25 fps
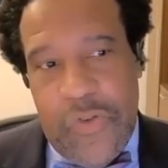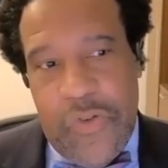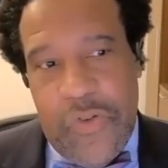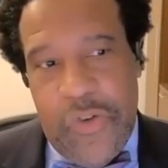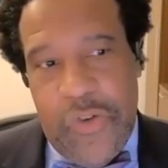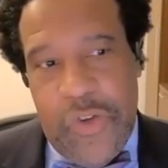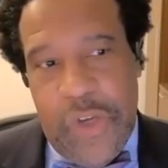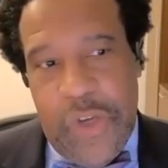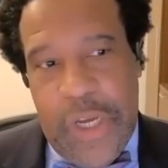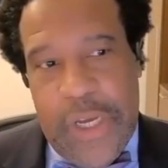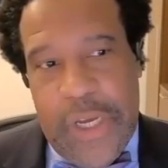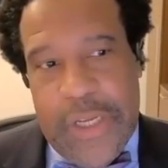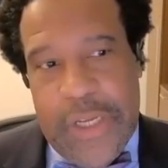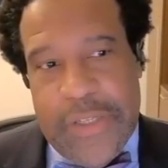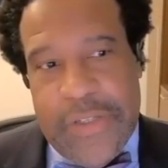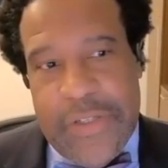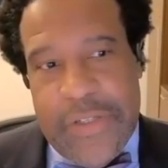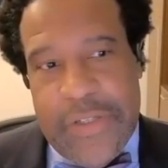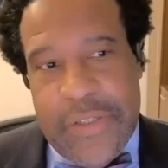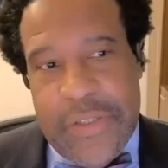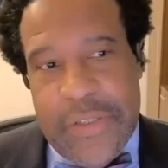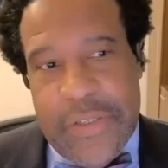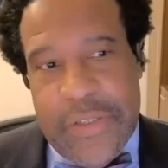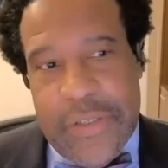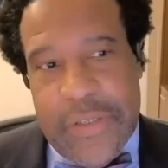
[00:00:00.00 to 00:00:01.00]

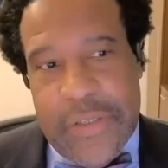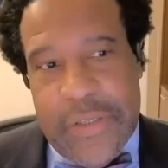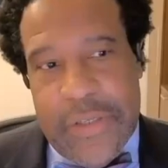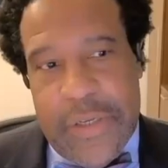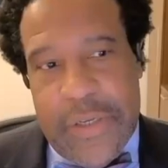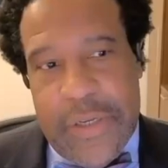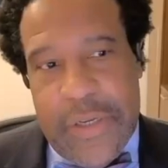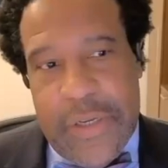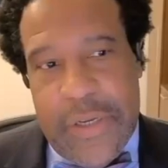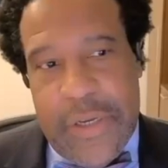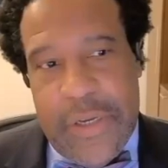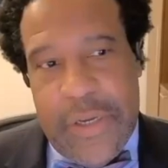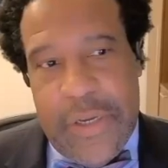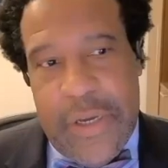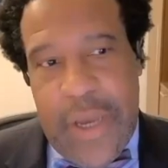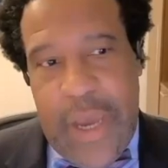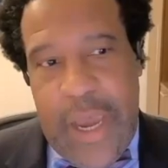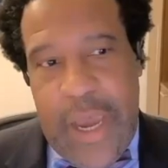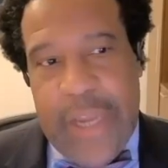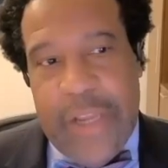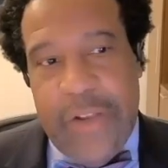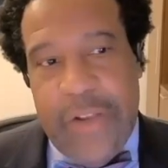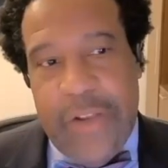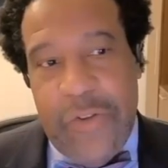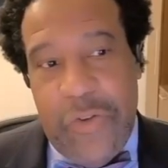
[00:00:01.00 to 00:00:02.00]
just uh,
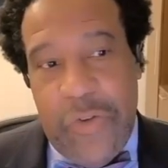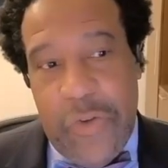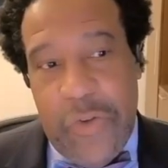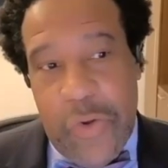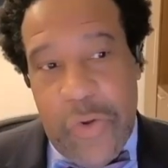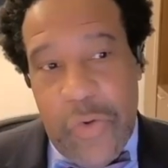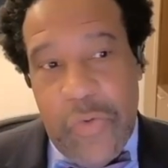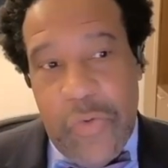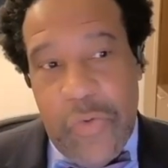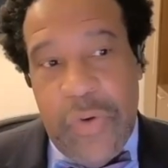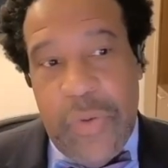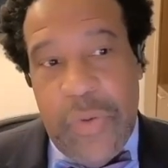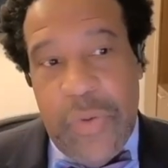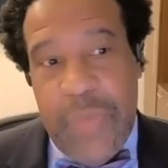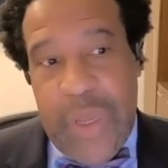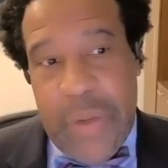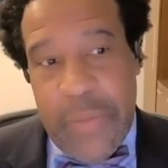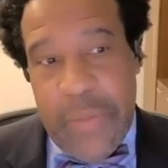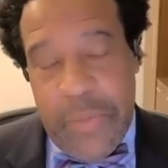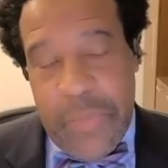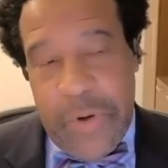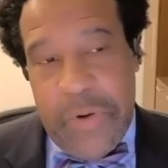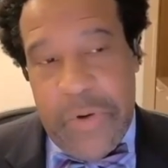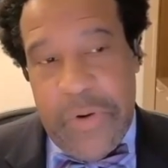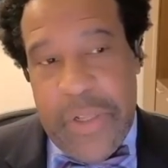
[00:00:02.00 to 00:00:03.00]
I do
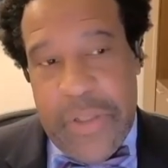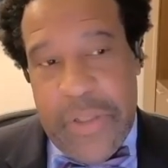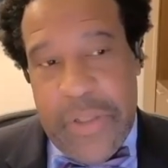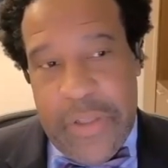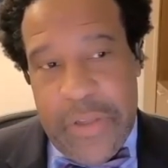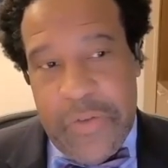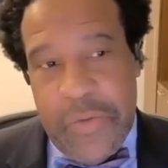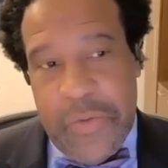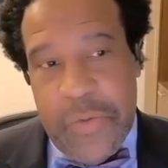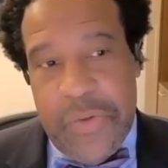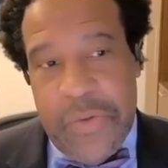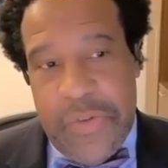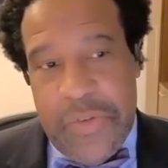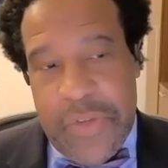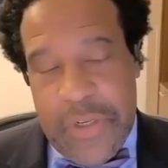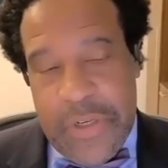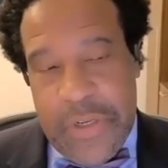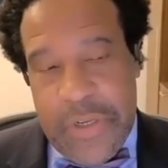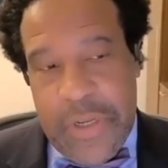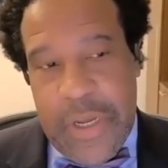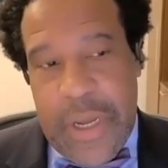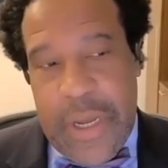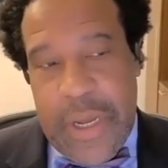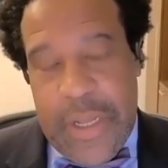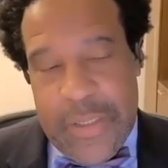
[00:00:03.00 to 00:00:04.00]
remember, and this was
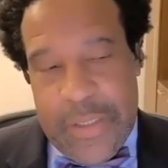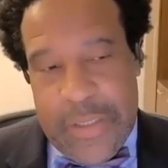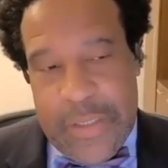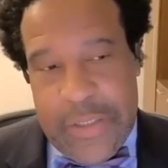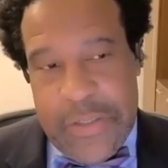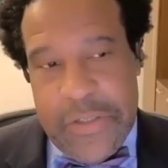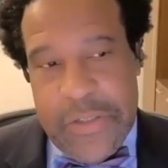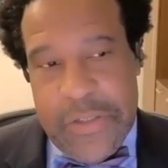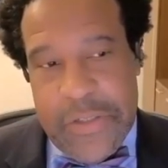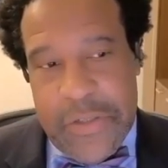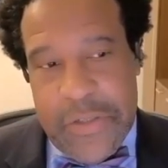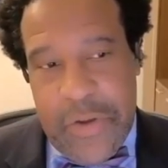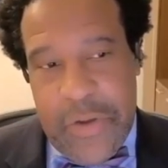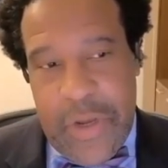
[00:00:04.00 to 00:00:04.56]
in college,